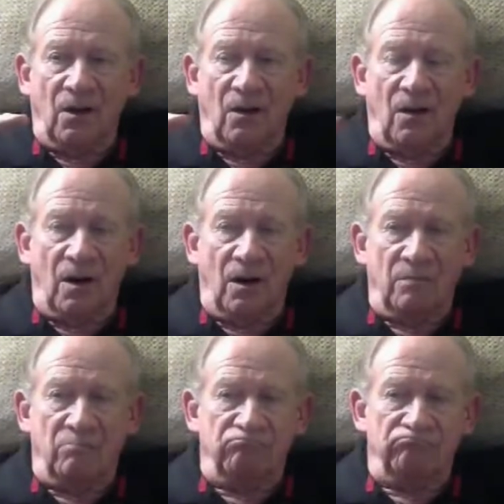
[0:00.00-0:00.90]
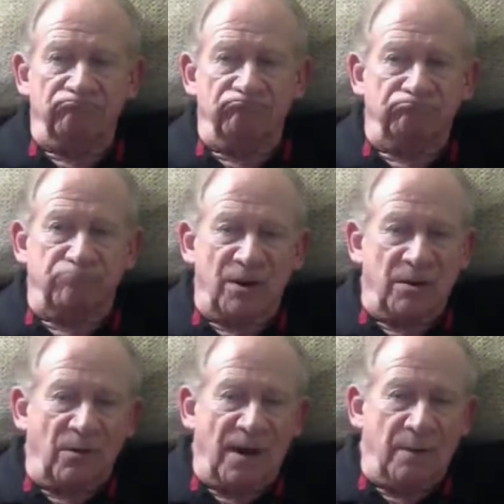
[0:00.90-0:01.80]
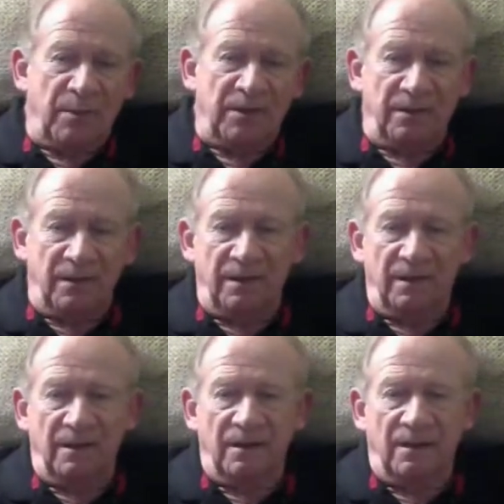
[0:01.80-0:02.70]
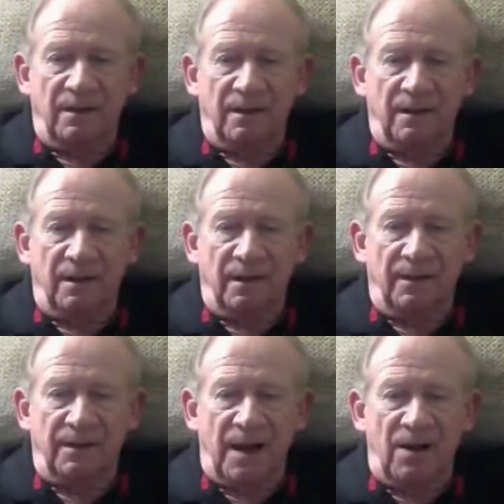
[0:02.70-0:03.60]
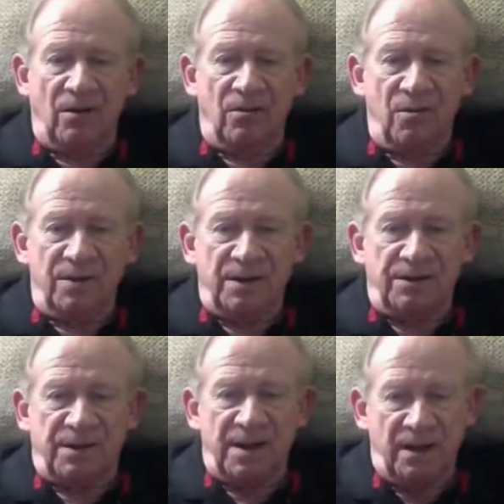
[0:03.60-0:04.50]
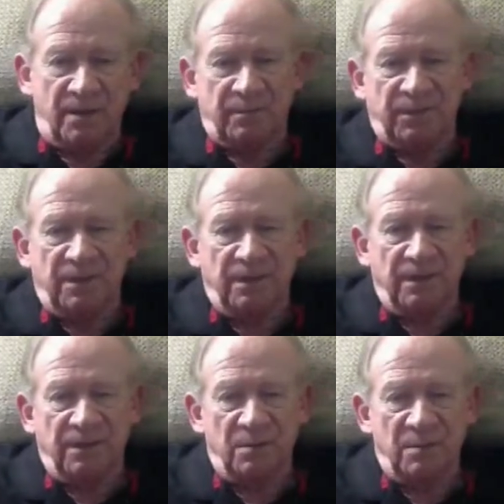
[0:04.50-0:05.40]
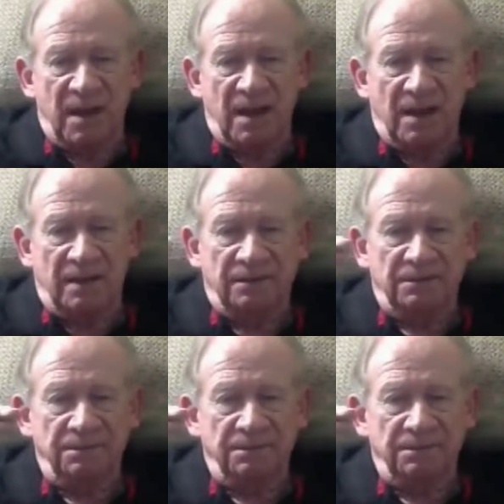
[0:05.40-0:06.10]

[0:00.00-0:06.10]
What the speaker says: are pretty rampant. They are going to tempt the man.